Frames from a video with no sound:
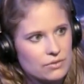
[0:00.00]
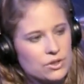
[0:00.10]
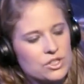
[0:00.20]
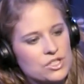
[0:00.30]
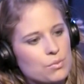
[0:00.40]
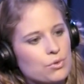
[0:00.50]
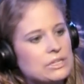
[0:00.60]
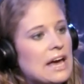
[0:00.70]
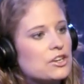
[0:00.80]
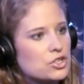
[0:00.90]
if you're just a
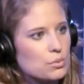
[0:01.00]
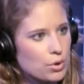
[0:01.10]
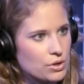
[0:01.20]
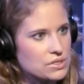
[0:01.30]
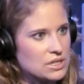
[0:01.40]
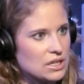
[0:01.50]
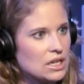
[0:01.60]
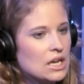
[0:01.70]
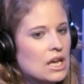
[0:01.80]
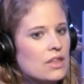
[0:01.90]
potential
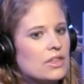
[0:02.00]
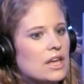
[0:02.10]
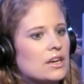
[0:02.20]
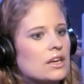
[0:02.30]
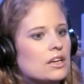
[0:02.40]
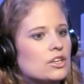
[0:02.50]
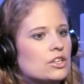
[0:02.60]
person, then